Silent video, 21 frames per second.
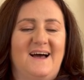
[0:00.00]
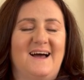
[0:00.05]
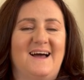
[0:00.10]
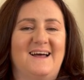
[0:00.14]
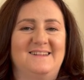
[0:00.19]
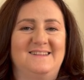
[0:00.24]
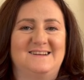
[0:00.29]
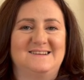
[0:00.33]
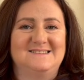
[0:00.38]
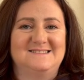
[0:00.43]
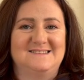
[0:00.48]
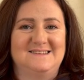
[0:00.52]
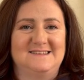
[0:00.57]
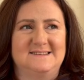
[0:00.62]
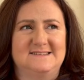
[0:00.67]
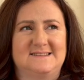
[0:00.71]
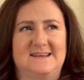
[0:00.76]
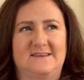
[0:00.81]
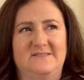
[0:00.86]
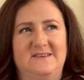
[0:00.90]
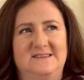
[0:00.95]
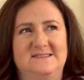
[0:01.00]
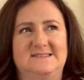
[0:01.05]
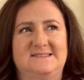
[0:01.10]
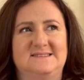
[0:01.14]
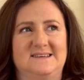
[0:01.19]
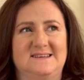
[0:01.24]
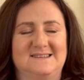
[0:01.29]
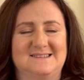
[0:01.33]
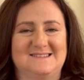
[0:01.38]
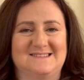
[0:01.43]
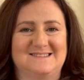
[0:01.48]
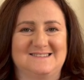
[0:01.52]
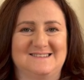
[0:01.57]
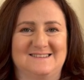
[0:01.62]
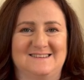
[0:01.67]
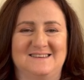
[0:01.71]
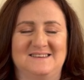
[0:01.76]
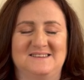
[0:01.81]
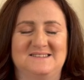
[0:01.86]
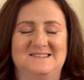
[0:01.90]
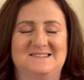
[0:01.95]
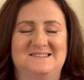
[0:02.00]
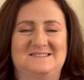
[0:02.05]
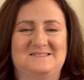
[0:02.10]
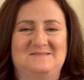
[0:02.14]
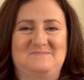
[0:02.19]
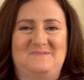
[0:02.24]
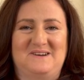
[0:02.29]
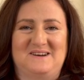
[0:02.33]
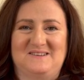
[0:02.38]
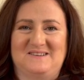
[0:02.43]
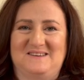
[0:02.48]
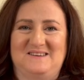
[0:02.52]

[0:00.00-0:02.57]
and there's these, I think, 6 super